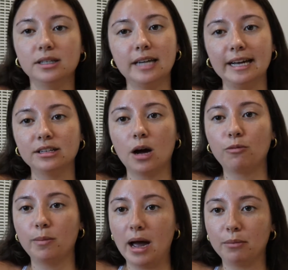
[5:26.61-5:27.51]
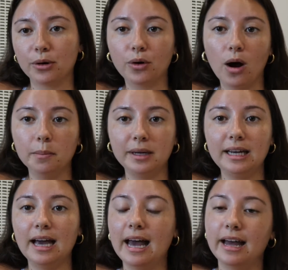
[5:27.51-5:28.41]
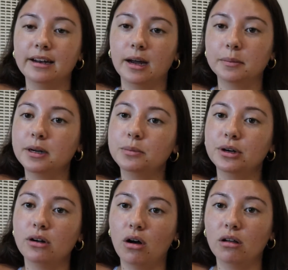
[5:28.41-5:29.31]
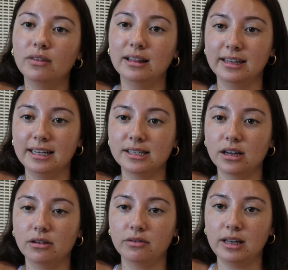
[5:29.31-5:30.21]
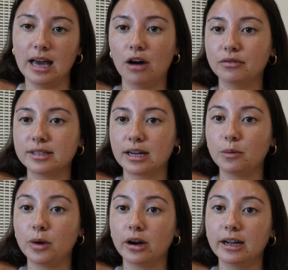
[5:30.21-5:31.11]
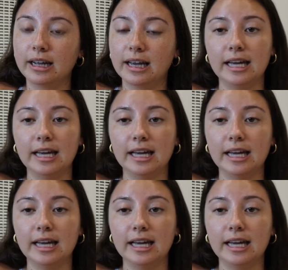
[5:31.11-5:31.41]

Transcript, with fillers: tank top from Abercrombie and I'm gonna put all the links of the outfits that I'm wearing